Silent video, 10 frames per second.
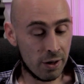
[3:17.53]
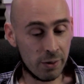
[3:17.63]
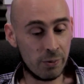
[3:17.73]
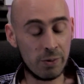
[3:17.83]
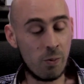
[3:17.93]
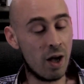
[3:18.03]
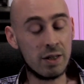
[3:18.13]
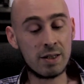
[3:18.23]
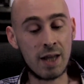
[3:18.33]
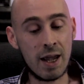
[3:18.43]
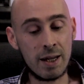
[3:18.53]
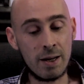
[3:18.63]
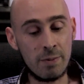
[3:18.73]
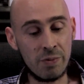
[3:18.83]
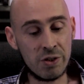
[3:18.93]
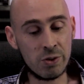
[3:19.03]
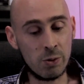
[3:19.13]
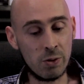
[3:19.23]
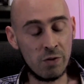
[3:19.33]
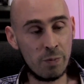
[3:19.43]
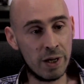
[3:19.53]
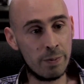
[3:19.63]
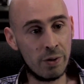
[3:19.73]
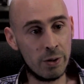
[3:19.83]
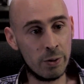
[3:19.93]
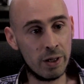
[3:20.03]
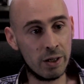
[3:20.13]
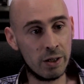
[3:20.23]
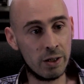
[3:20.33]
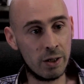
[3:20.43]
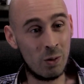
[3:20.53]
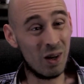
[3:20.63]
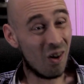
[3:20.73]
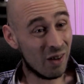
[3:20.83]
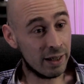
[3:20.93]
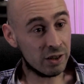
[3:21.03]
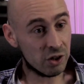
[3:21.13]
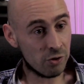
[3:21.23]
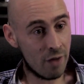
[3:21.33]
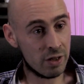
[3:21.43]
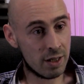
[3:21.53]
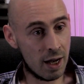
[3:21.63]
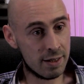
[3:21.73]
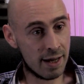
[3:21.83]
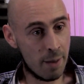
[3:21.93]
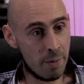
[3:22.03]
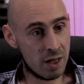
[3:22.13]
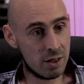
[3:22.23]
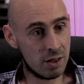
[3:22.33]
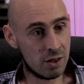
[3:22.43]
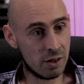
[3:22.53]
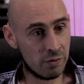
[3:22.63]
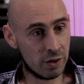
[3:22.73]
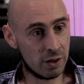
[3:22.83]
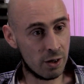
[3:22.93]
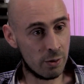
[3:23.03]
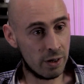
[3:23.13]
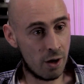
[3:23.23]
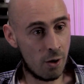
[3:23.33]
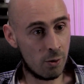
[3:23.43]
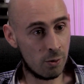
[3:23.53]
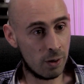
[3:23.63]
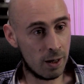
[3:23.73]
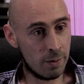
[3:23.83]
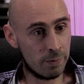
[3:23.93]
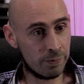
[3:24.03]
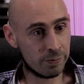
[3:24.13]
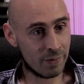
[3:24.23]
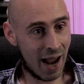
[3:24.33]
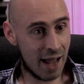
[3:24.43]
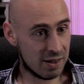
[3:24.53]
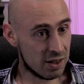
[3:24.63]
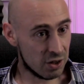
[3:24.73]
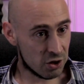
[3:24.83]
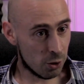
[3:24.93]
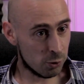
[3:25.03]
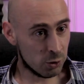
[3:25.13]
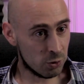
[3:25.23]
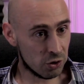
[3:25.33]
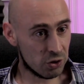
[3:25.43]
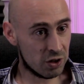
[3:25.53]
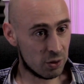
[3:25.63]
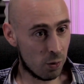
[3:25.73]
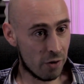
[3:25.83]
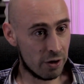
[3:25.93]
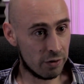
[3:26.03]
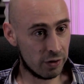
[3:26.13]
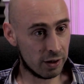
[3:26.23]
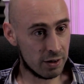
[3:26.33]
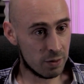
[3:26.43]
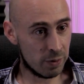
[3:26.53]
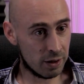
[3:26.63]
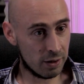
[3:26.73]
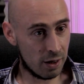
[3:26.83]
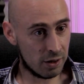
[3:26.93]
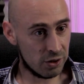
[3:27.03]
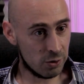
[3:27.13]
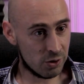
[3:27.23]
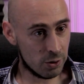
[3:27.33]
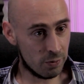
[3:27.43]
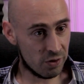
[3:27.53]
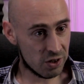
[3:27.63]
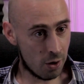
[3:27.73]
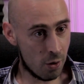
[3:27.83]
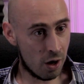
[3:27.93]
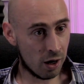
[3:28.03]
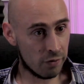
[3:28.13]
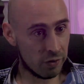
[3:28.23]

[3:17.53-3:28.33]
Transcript: like, with what he's saying, the sort of people who are likely to gravitate to that message. And I think, in the whole anti-social justice warrior thing that's been on YouTube for so long,